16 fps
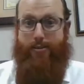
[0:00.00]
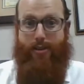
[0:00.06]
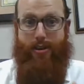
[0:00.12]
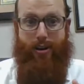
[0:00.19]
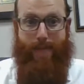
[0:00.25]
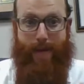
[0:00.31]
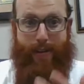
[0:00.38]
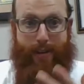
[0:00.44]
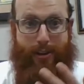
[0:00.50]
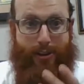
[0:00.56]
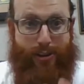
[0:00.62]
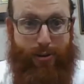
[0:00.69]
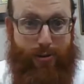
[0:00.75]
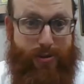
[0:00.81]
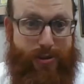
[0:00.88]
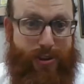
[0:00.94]
There are many
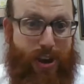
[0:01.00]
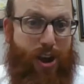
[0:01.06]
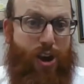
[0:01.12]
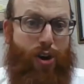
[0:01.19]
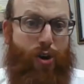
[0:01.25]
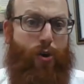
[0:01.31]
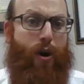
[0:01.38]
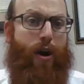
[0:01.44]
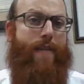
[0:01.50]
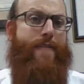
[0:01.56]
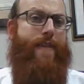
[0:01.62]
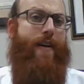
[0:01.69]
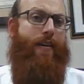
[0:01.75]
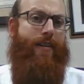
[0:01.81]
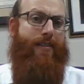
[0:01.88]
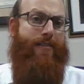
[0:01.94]
Jews who are
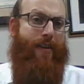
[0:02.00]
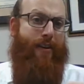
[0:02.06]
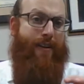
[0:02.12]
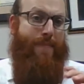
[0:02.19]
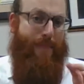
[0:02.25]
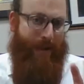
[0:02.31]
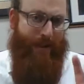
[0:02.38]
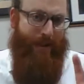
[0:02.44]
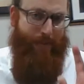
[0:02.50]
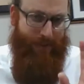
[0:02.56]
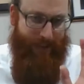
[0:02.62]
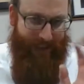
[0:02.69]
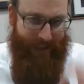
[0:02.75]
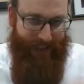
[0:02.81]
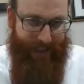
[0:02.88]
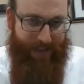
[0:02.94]
very, very
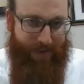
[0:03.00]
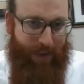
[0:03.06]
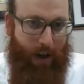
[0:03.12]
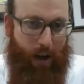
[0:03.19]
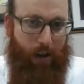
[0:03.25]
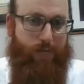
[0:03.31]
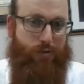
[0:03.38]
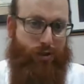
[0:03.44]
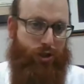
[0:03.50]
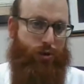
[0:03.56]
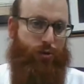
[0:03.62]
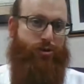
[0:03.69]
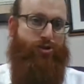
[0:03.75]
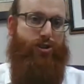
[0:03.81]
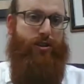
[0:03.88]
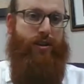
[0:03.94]
minimally involved
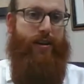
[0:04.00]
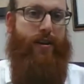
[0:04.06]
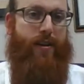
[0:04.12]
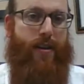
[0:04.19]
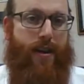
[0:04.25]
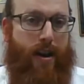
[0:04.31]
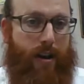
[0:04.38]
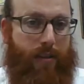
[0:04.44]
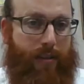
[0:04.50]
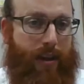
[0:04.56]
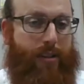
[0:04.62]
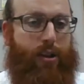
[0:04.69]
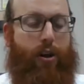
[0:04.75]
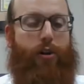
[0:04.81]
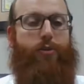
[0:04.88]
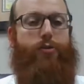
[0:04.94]
Jewishly. They
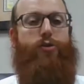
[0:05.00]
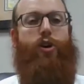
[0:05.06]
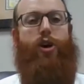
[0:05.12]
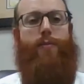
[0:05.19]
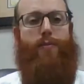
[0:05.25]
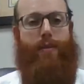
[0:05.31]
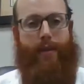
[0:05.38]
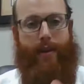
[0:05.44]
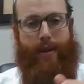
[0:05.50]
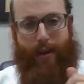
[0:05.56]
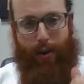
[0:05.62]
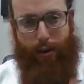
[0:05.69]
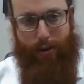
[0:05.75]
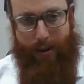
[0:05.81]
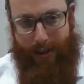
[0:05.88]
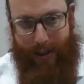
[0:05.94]
don't normally
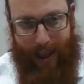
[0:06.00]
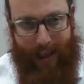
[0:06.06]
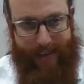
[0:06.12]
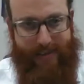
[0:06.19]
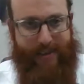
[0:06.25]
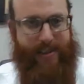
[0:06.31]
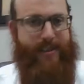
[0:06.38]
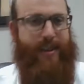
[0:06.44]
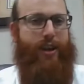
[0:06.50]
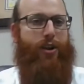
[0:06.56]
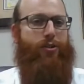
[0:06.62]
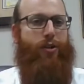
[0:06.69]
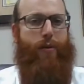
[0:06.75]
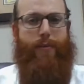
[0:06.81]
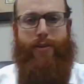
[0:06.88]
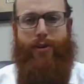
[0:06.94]
go to classes. They don't
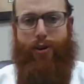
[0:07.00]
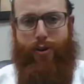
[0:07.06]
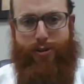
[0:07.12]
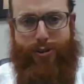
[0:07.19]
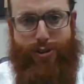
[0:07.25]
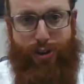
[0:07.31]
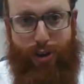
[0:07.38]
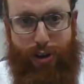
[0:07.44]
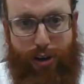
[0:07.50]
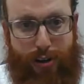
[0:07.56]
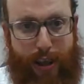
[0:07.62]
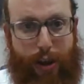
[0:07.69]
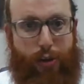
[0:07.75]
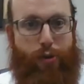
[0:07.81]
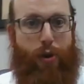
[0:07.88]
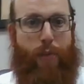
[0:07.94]
normally go to shul. They
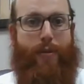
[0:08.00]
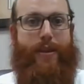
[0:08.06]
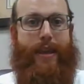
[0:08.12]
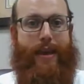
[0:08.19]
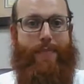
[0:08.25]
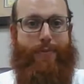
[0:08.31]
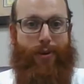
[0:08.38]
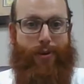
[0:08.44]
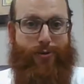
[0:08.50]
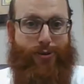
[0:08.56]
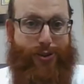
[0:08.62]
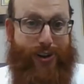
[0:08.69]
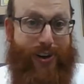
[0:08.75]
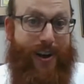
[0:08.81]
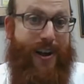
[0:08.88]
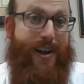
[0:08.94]
don't normally keep
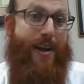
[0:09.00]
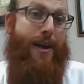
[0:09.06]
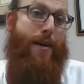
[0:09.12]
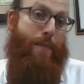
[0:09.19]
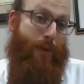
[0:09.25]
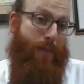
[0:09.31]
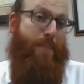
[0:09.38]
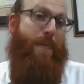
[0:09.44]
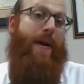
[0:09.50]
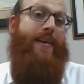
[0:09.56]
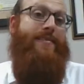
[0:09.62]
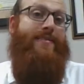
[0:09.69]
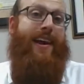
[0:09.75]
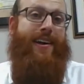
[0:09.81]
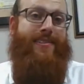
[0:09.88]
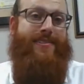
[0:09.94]
kosher. But a
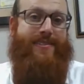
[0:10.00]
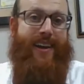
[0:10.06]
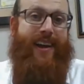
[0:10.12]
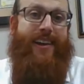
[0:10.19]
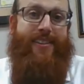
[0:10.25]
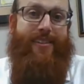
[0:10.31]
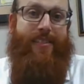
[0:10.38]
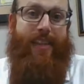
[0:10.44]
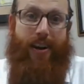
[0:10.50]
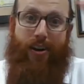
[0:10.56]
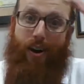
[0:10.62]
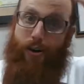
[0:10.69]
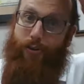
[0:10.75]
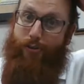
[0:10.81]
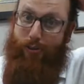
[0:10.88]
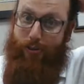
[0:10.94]
Pesach Seder they
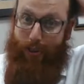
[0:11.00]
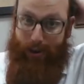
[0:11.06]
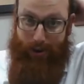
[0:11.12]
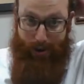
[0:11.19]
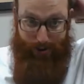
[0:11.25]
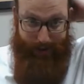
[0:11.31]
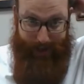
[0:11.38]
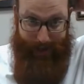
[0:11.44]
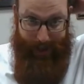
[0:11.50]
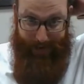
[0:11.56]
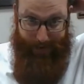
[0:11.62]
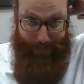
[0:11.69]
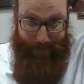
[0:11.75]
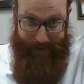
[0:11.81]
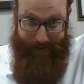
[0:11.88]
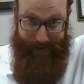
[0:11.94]
go and they have a
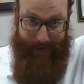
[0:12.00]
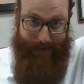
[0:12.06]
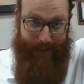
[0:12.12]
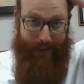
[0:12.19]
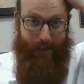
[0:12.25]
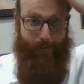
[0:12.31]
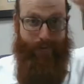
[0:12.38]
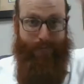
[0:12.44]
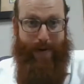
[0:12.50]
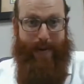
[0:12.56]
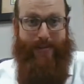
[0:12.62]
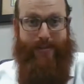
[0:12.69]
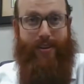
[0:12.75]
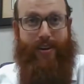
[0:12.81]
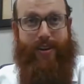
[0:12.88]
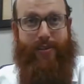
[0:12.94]
Pesach Seder with
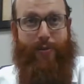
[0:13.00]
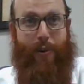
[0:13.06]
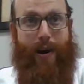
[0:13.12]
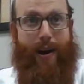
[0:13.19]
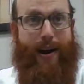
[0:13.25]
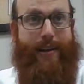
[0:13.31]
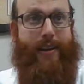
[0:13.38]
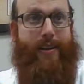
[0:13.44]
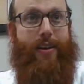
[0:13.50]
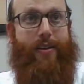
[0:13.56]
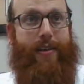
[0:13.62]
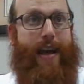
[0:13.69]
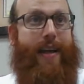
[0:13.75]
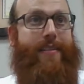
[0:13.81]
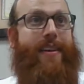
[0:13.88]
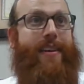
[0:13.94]
matzah and wine and all
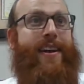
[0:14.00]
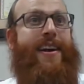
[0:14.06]
that.